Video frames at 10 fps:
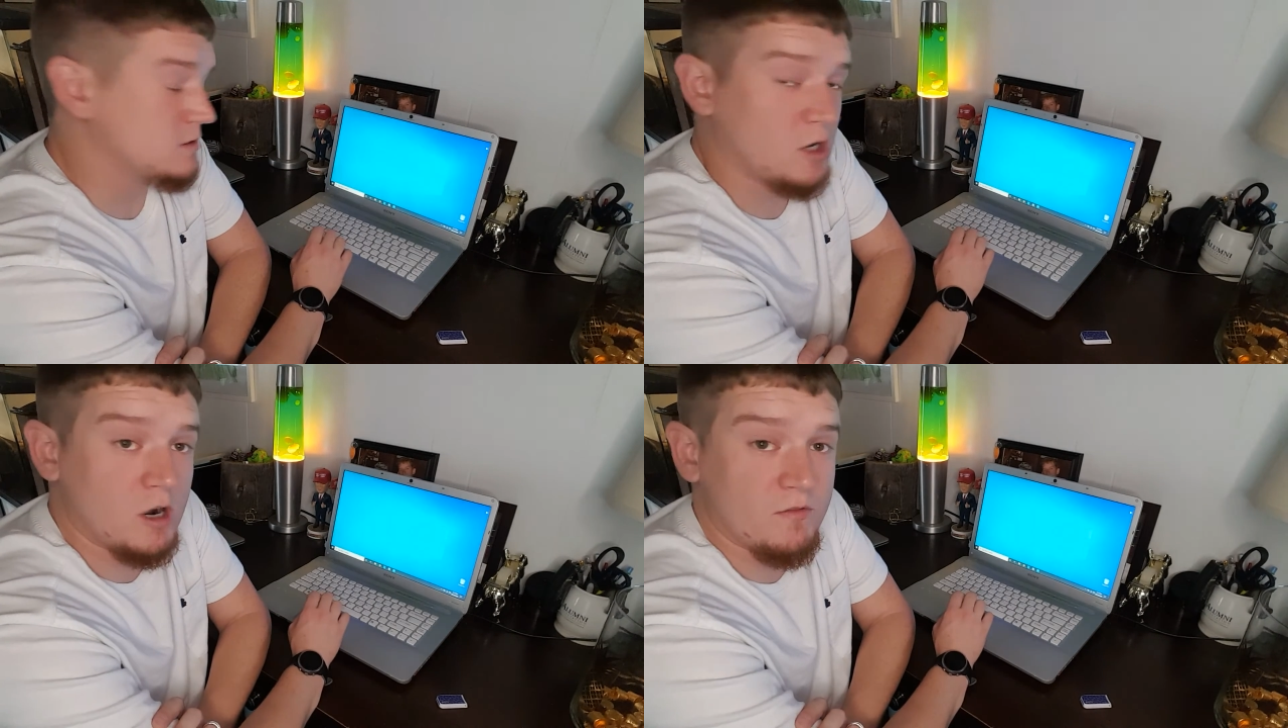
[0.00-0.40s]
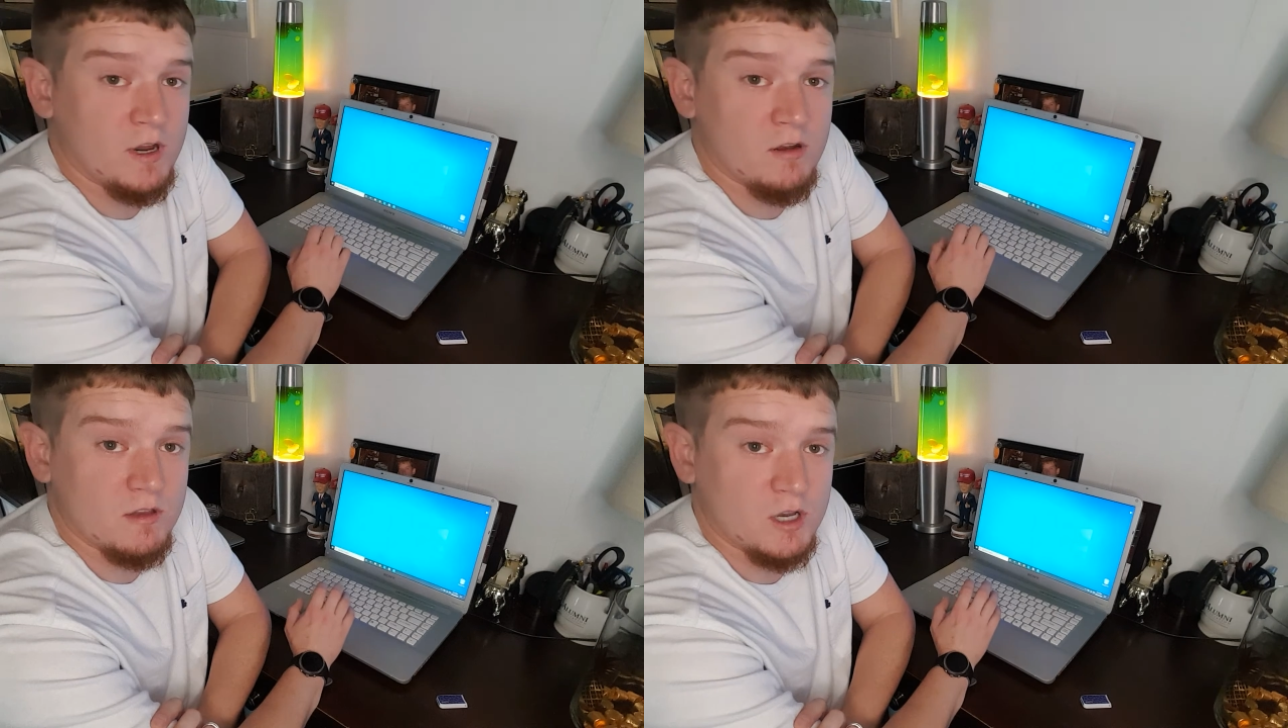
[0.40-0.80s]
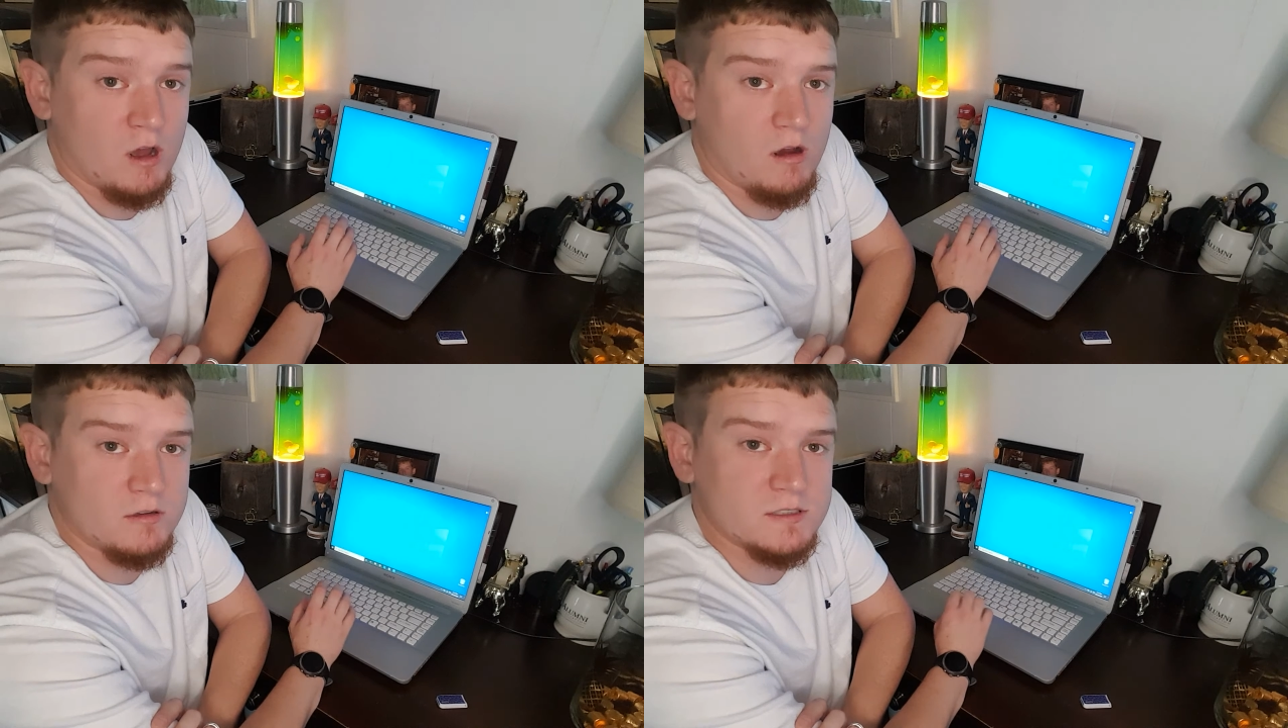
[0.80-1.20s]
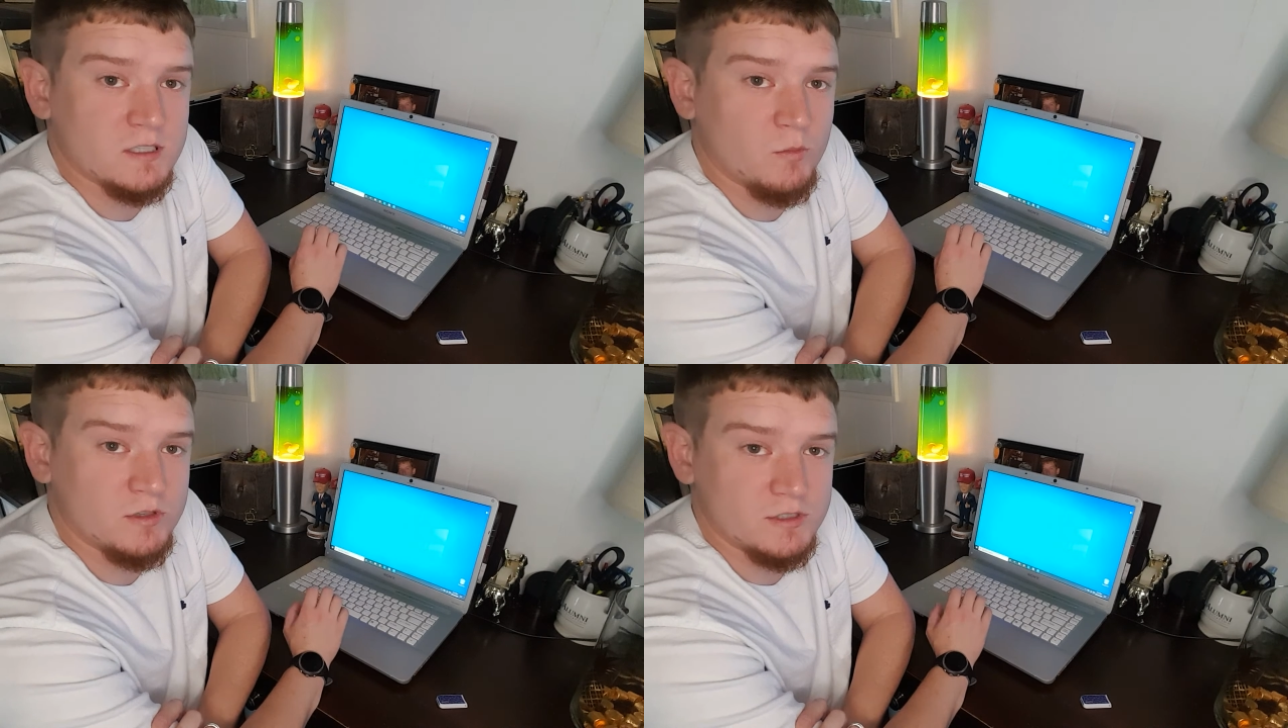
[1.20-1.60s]
Sorry if you hear the dogs,
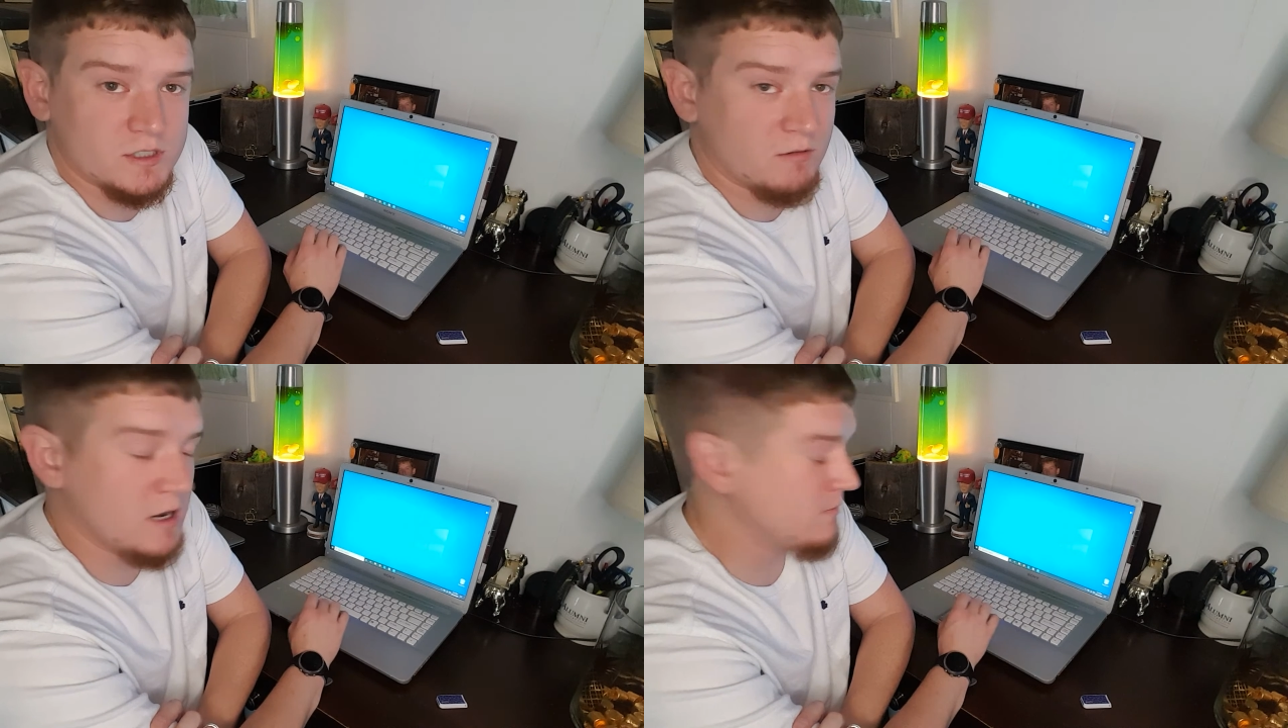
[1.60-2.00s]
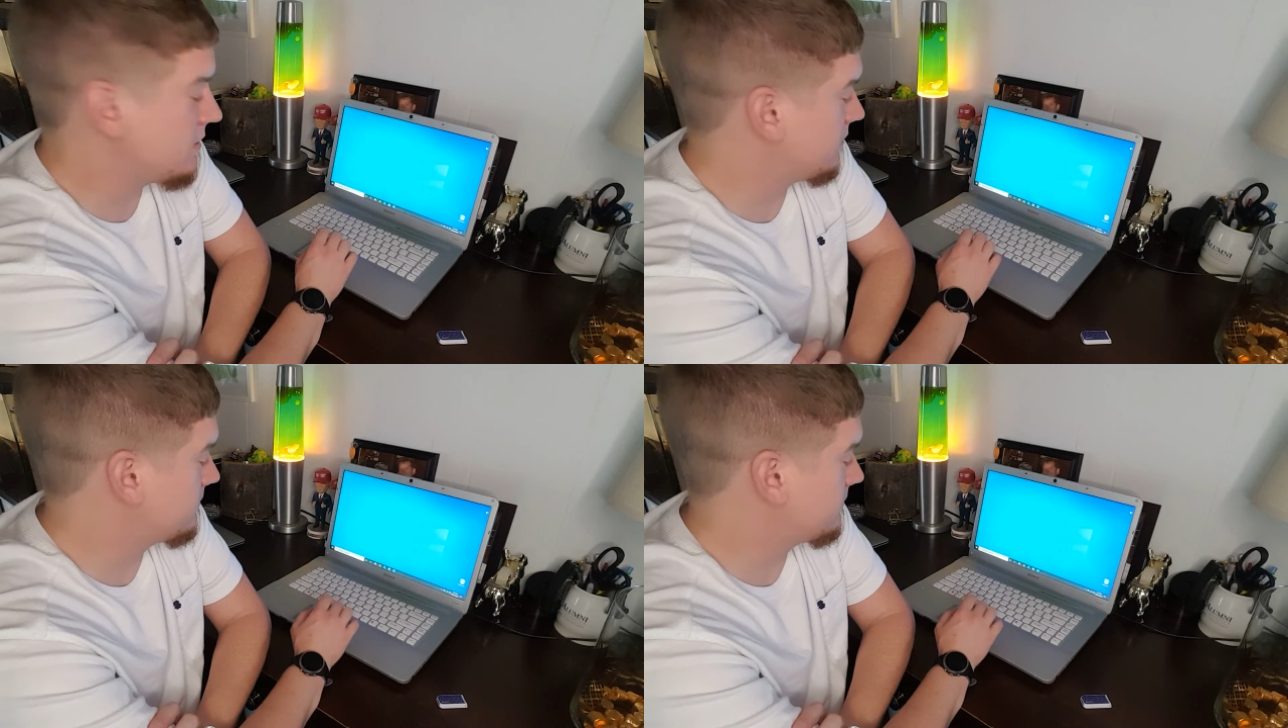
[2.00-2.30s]
someone just arrived.